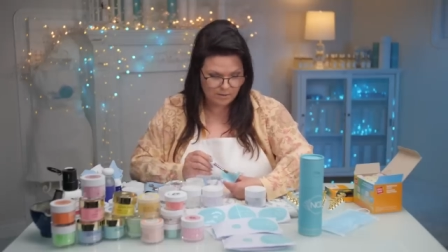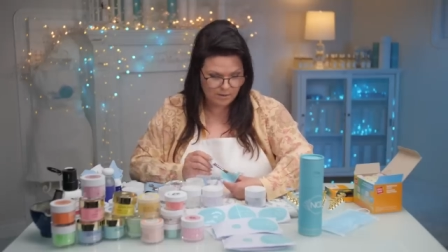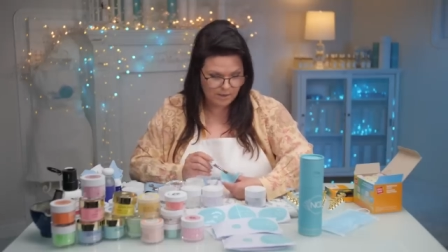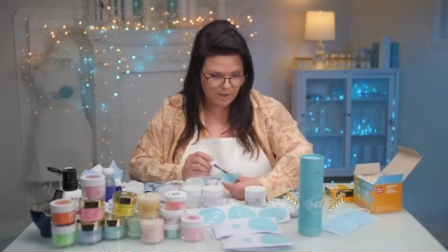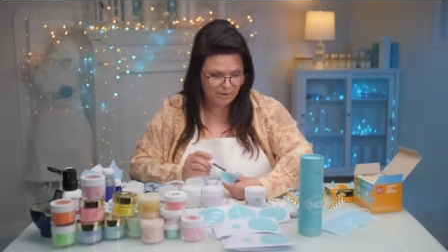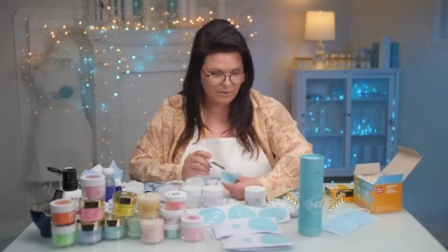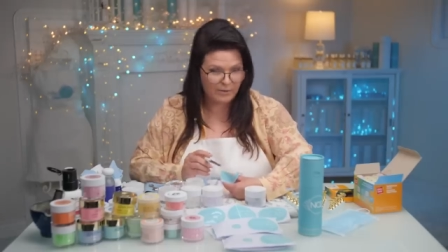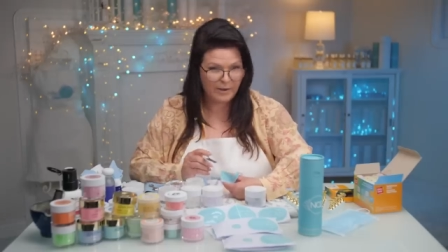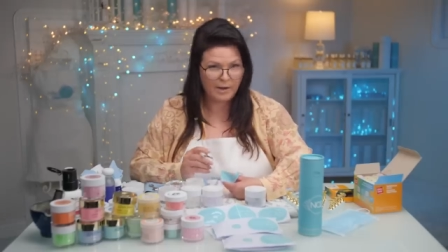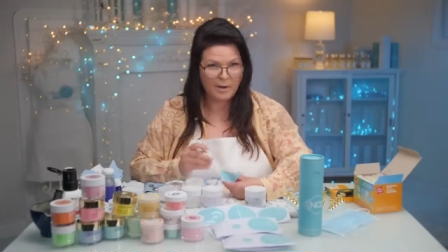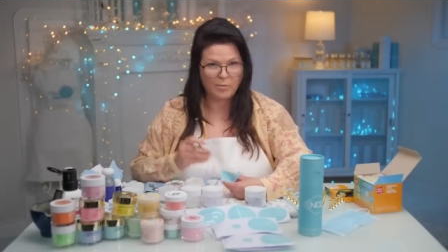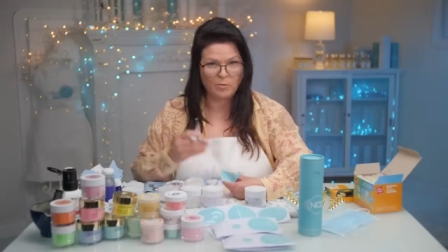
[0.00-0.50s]

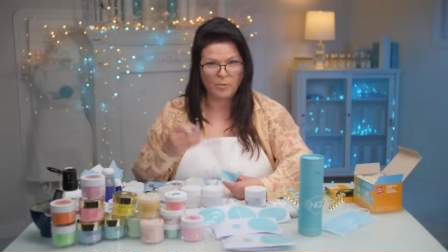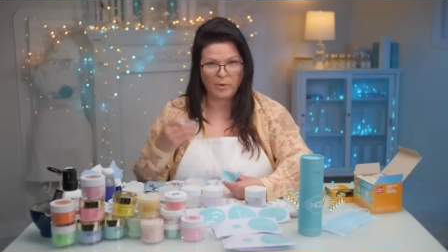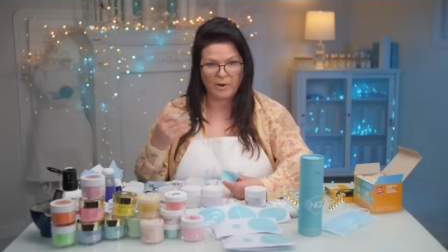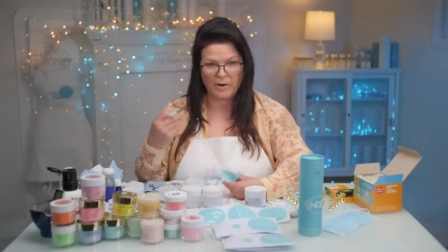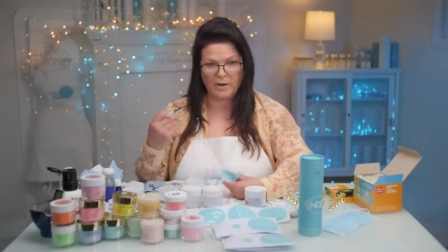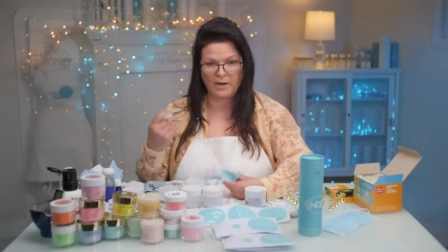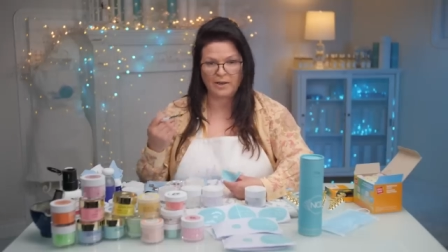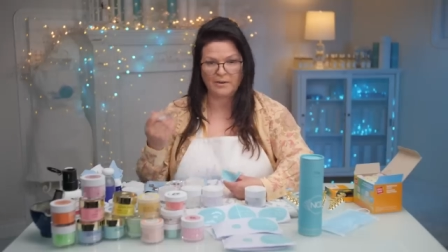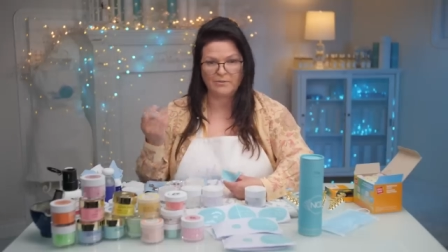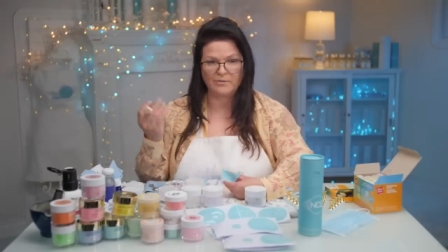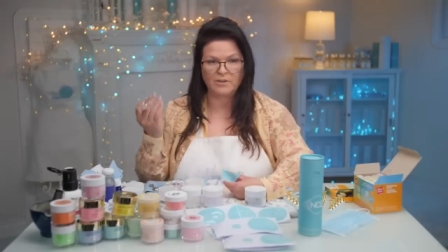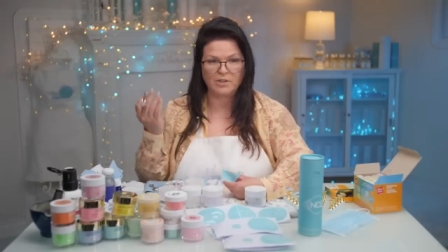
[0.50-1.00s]
Here I am
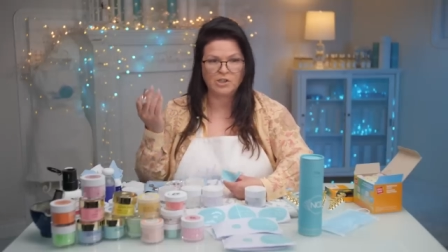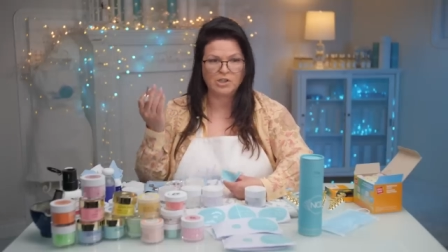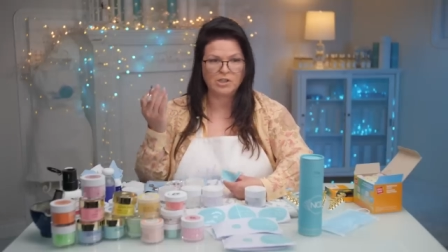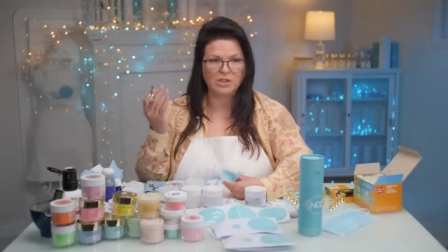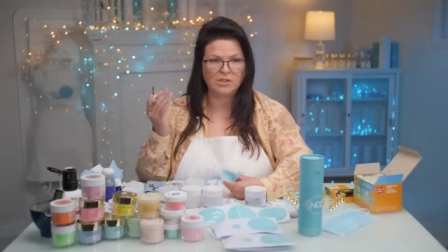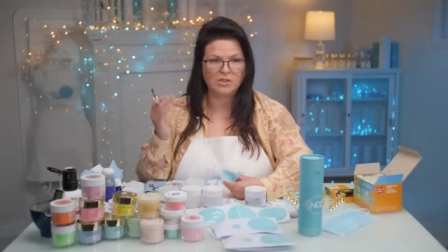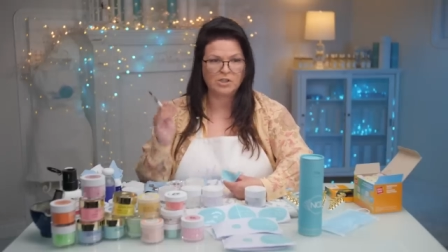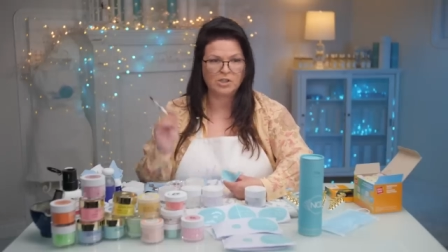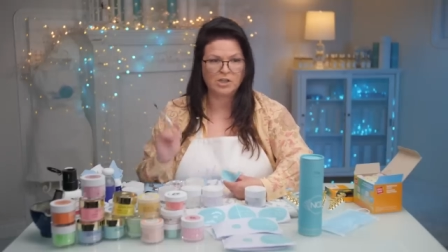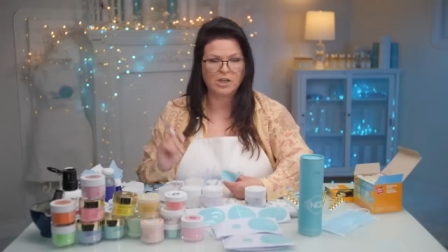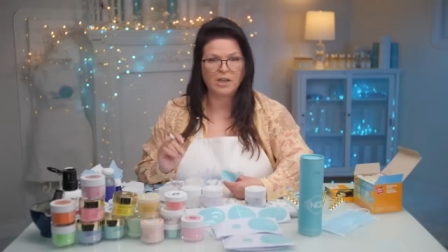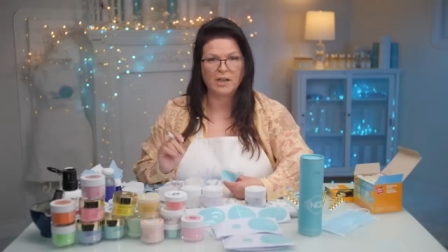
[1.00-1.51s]
wearing a
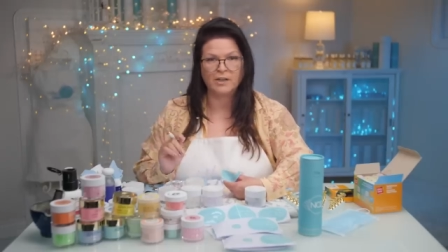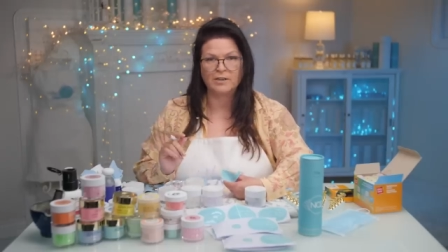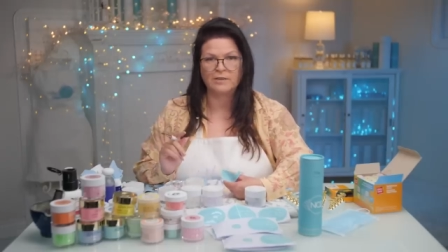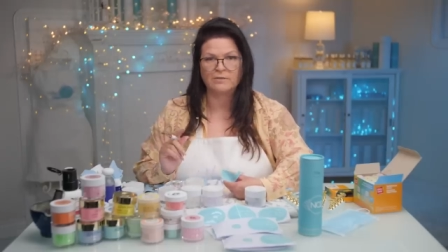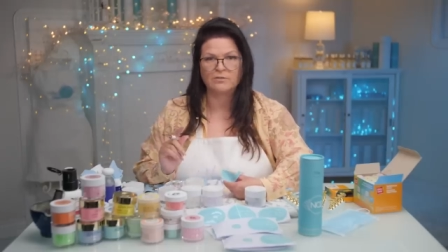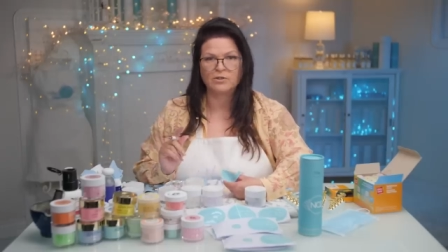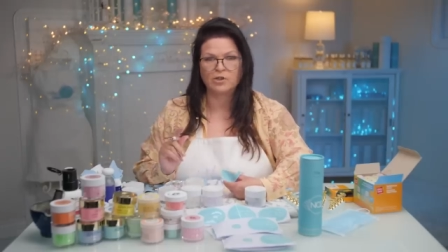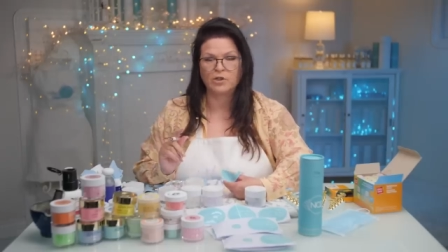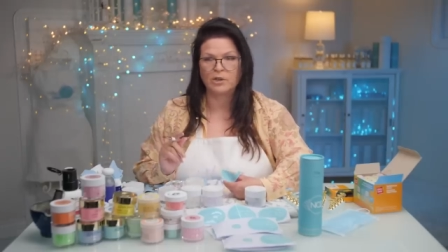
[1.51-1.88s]
vintage kind of